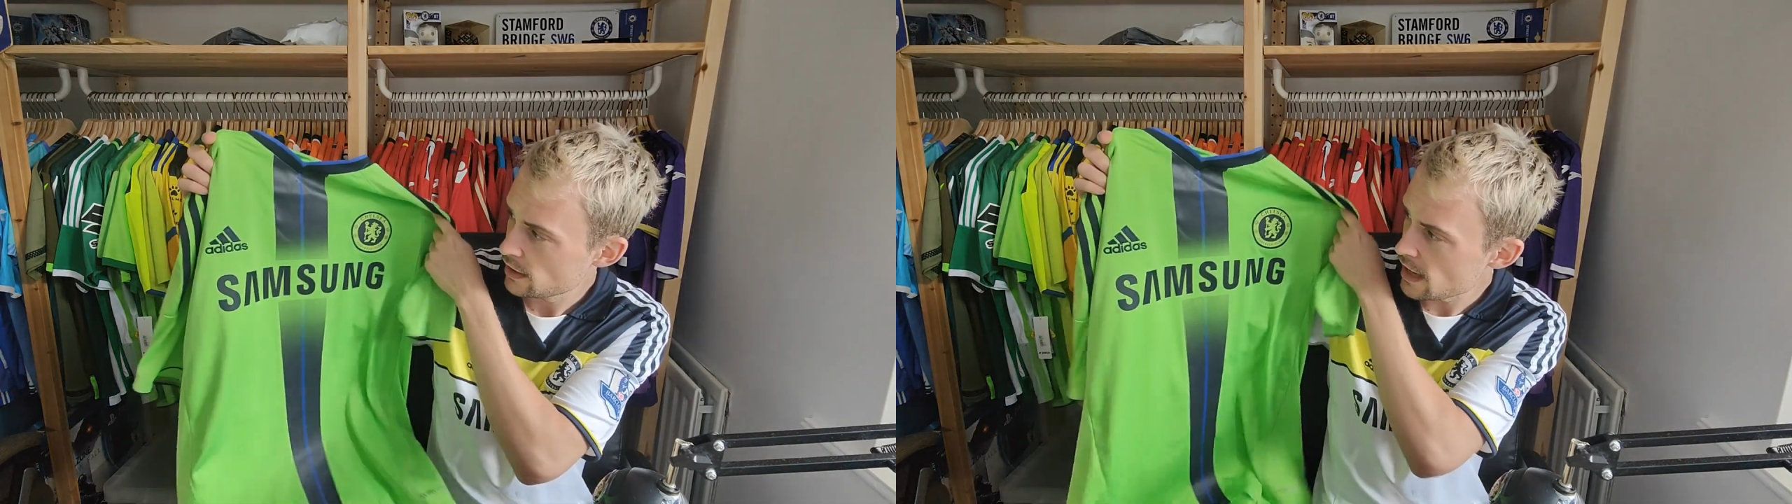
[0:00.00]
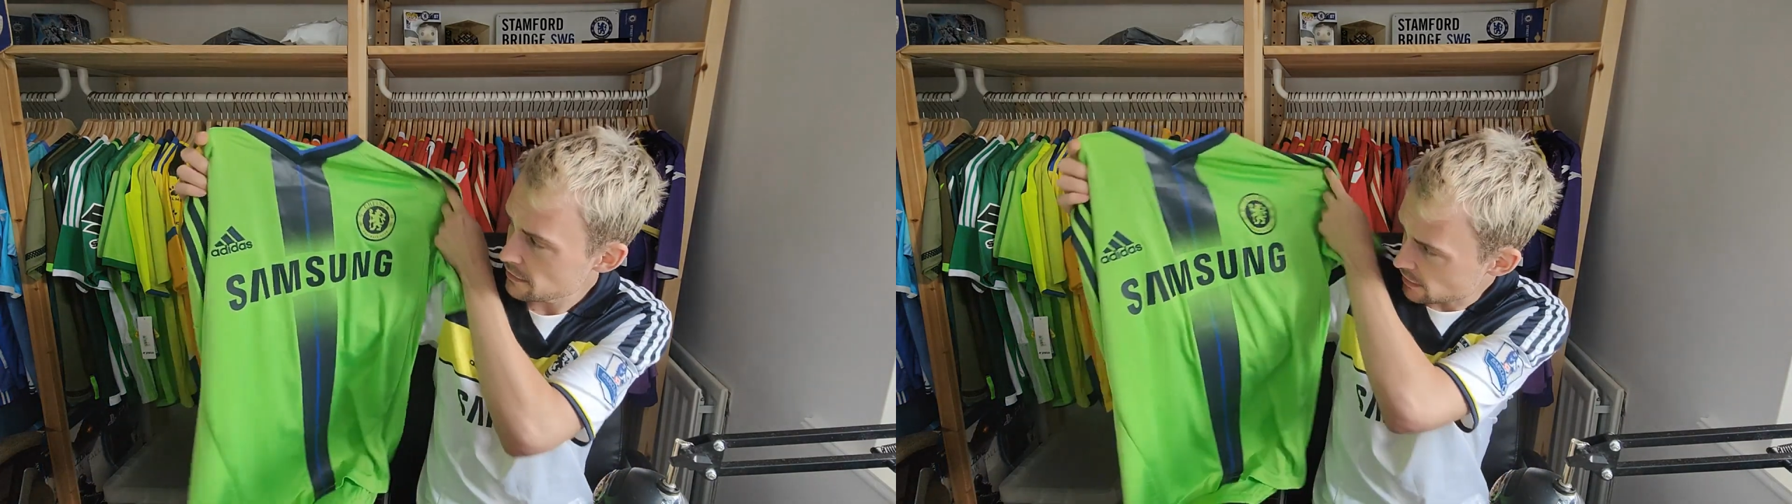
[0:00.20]

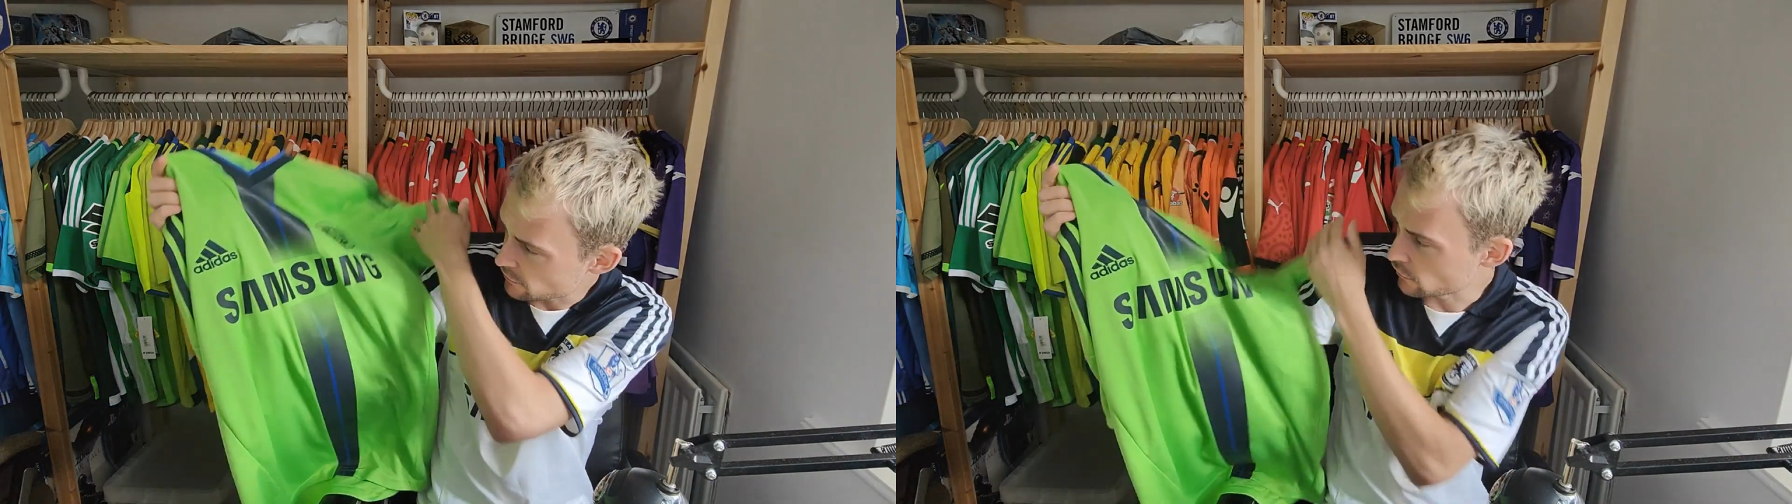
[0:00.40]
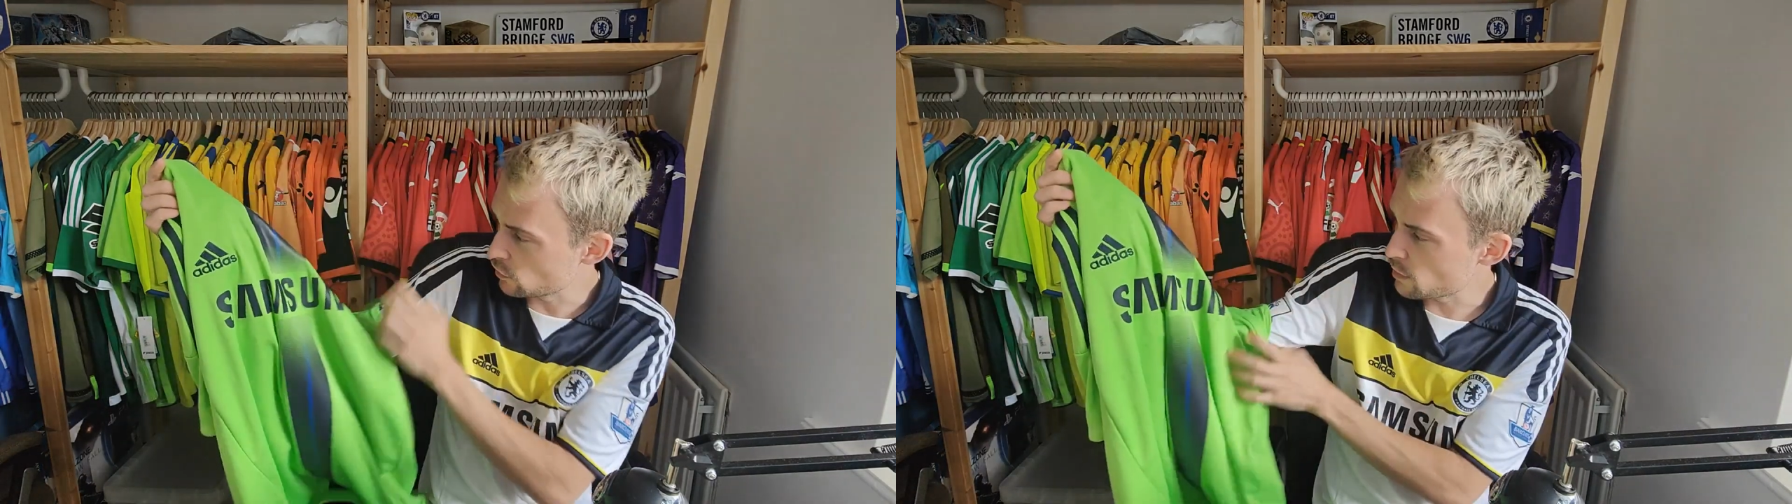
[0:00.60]
I think that's
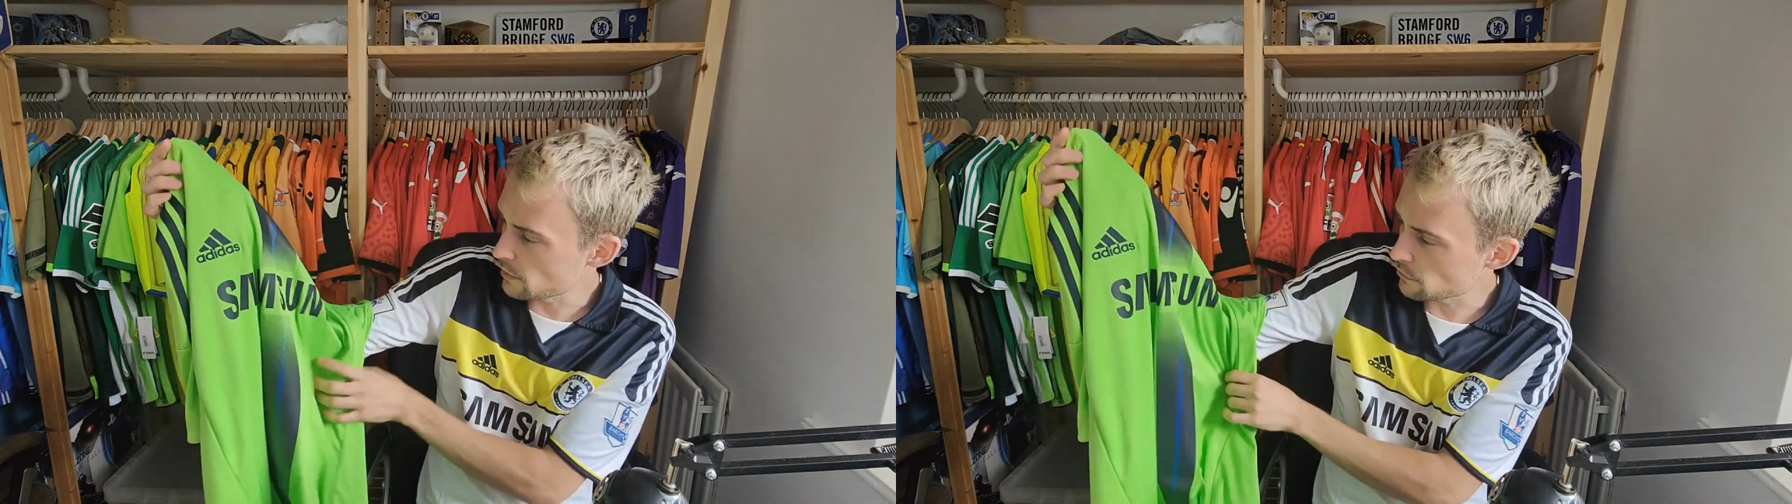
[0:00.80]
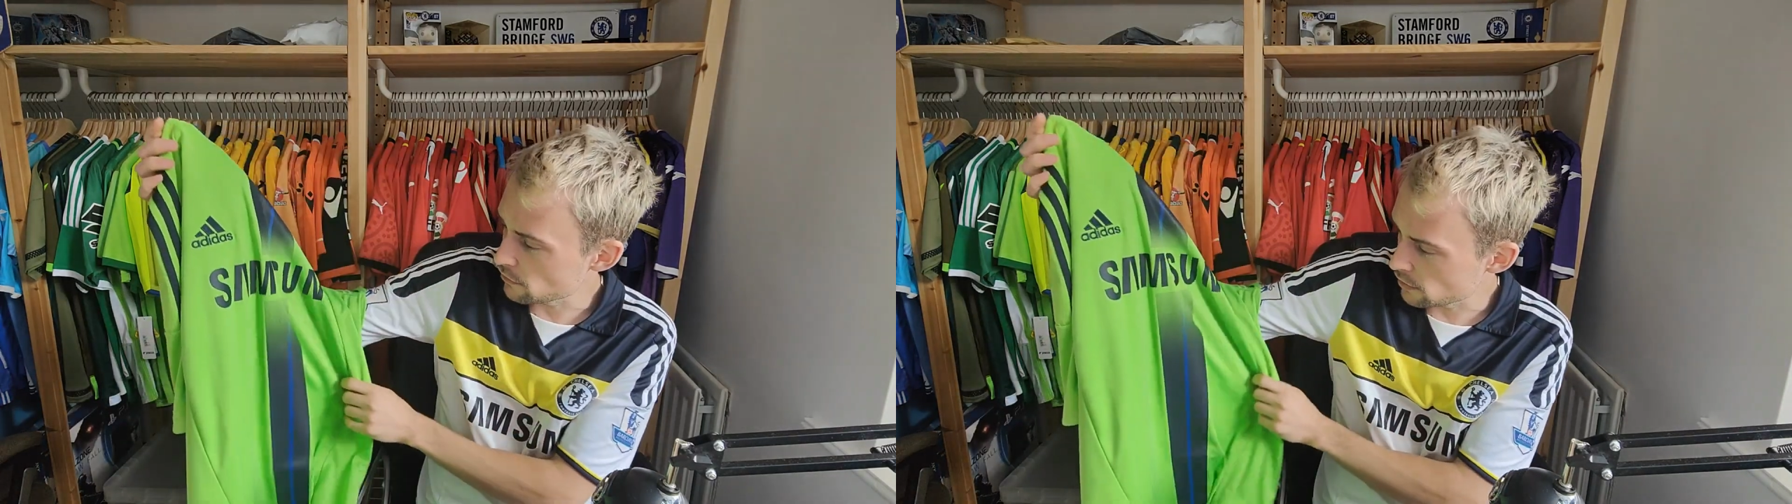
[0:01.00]
not too bad
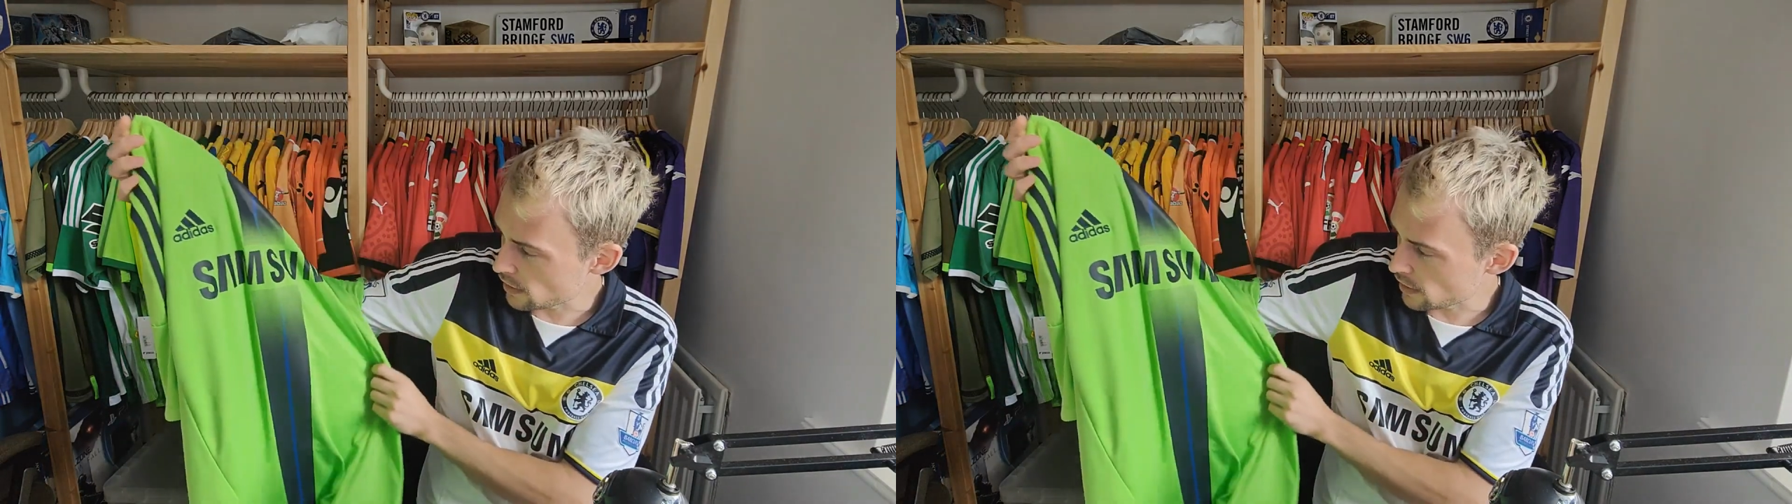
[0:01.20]
for a,